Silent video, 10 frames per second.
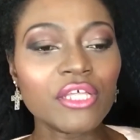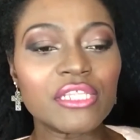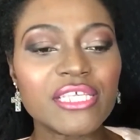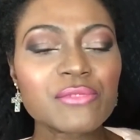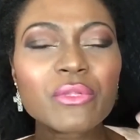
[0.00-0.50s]

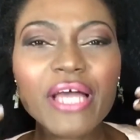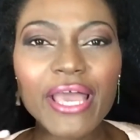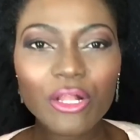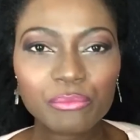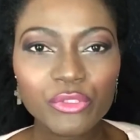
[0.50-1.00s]
This will
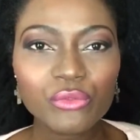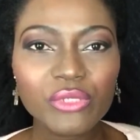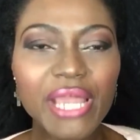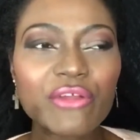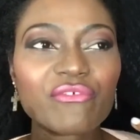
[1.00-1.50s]
help you
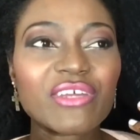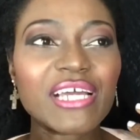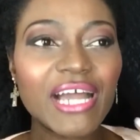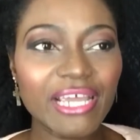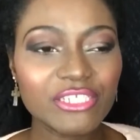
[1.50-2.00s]
kind of
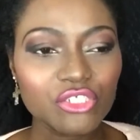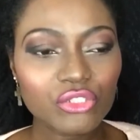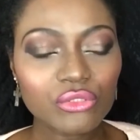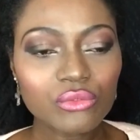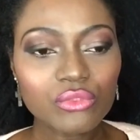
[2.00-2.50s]
guide
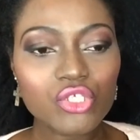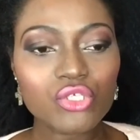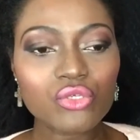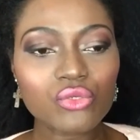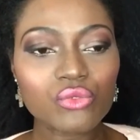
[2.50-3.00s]
you
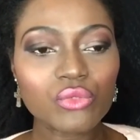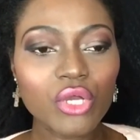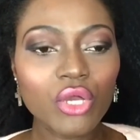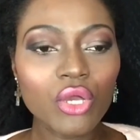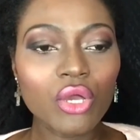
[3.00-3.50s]
to
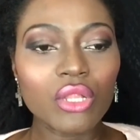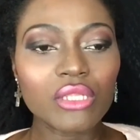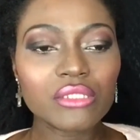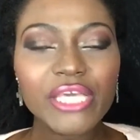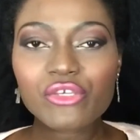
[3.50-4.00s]

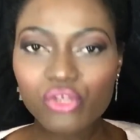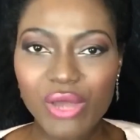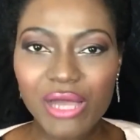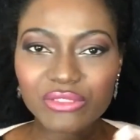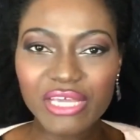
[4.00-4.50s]
let you know
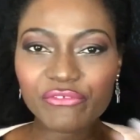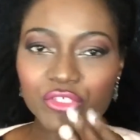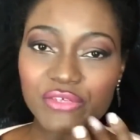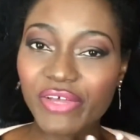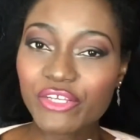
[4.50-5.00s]
how
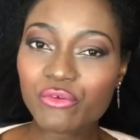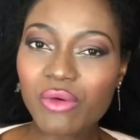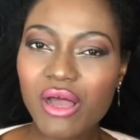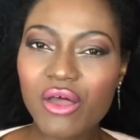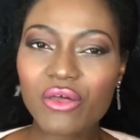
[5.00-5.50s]
diversified you
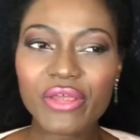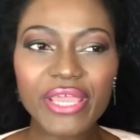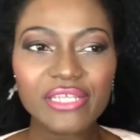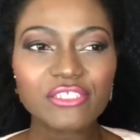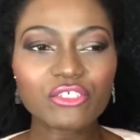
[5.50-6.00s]
are
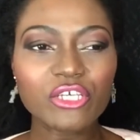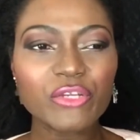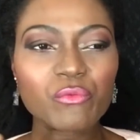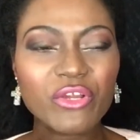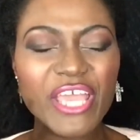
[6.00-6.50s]
and
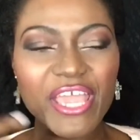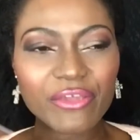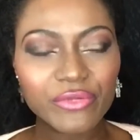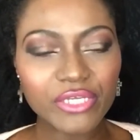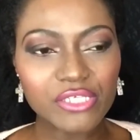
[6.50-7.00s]
in what
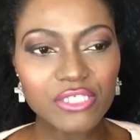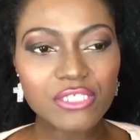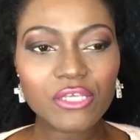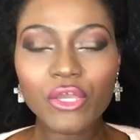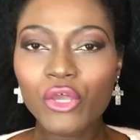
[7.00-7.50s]

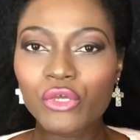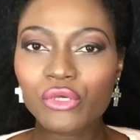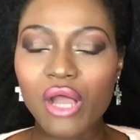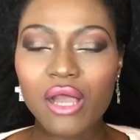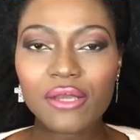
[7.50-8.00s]
areas
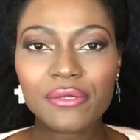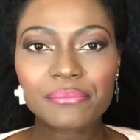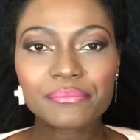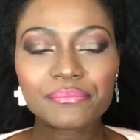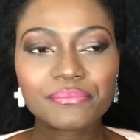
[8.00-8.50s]

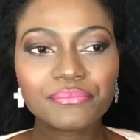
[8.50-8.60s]
um,